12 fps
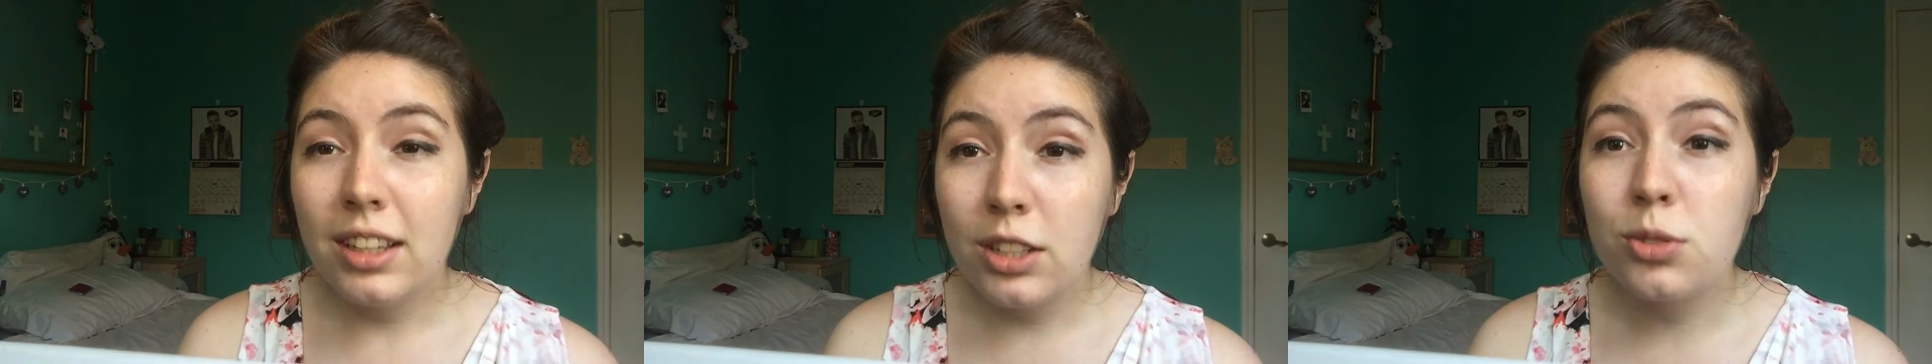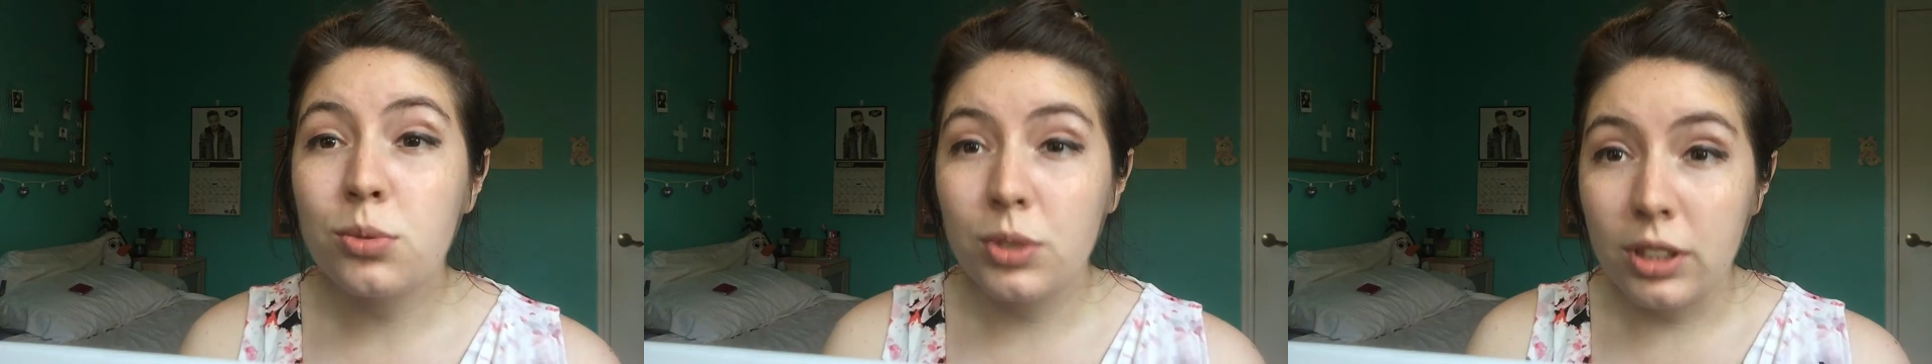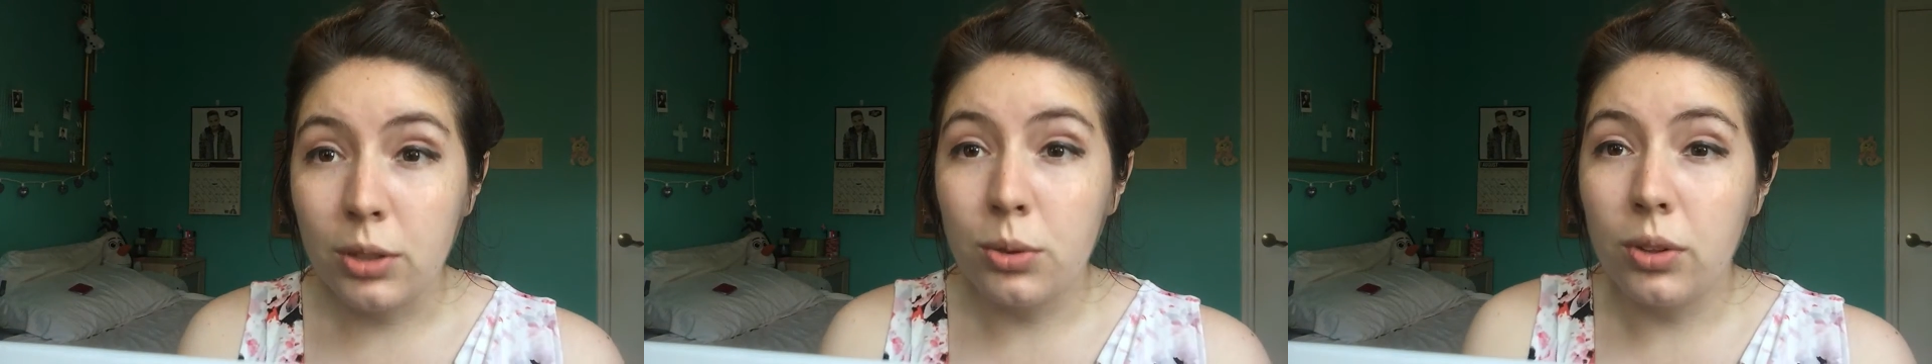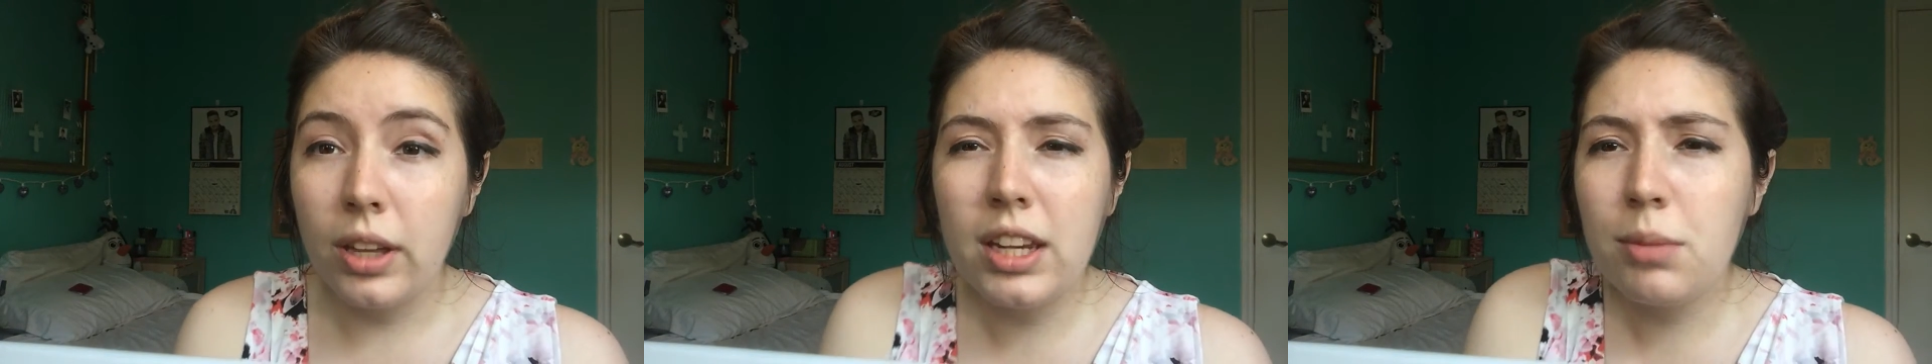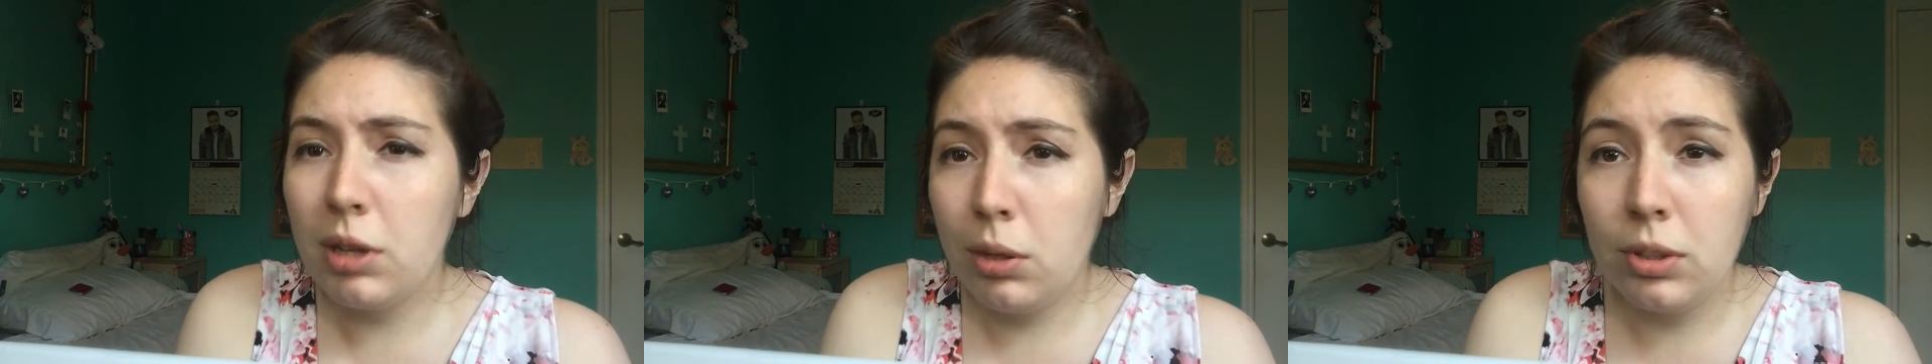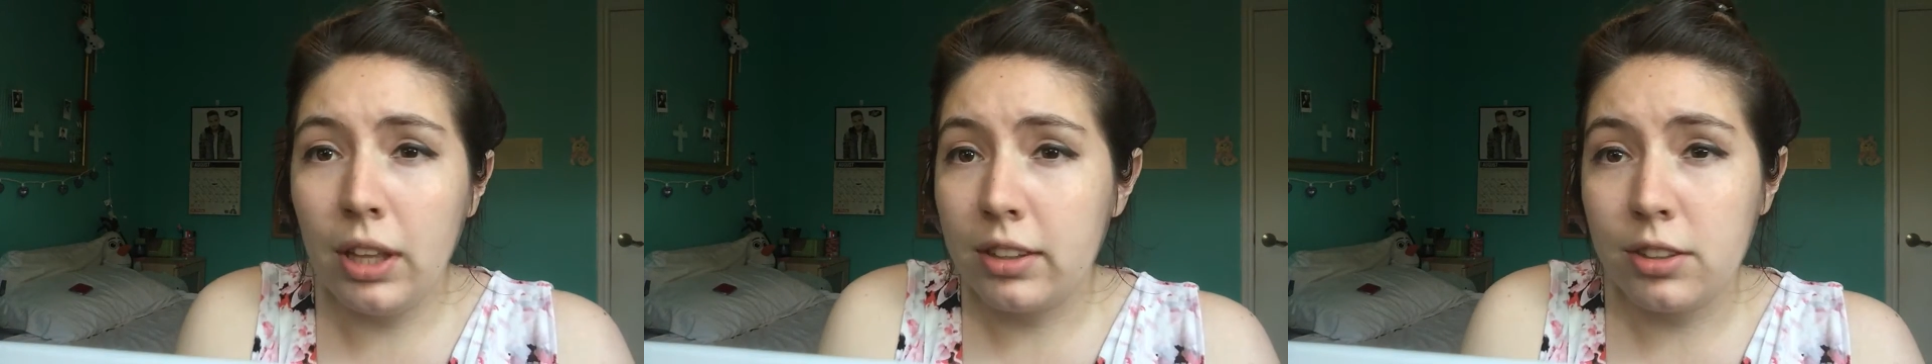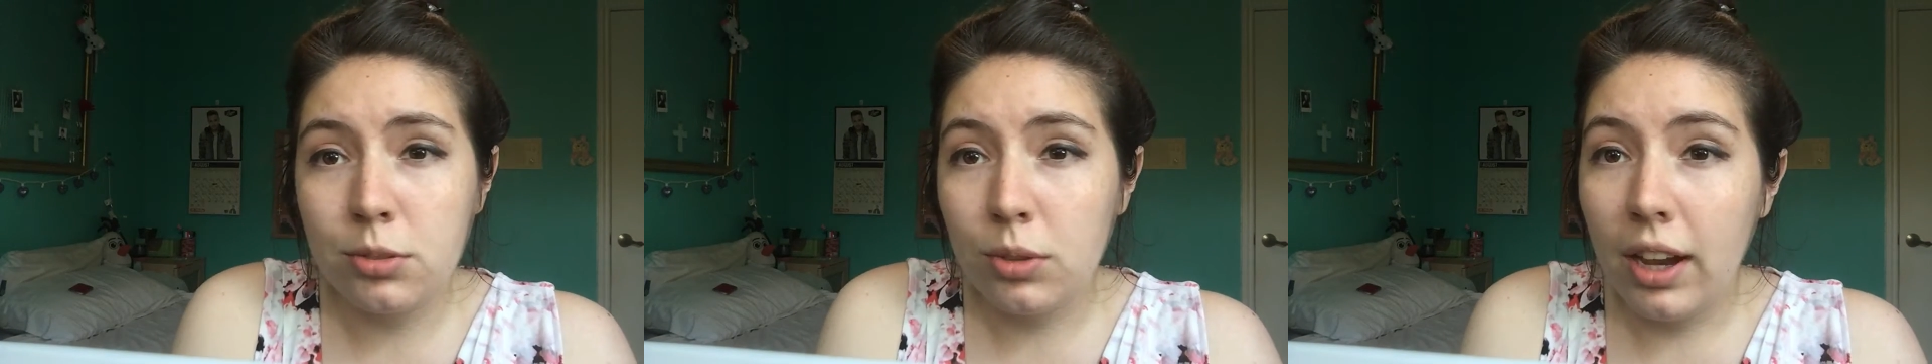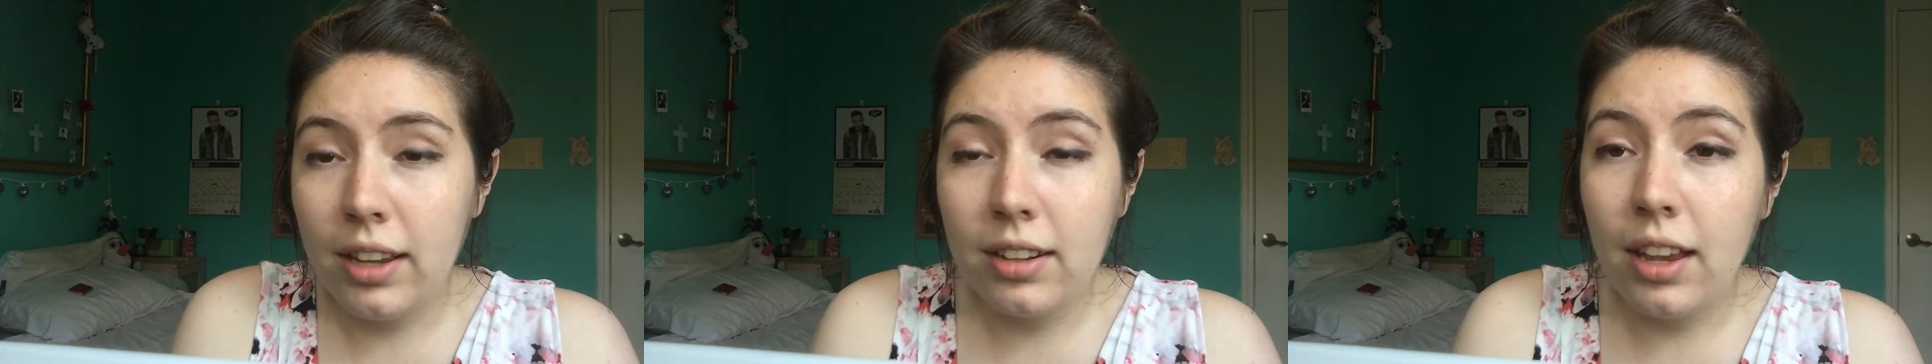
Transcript: It's really cool. Anybody would like this ride.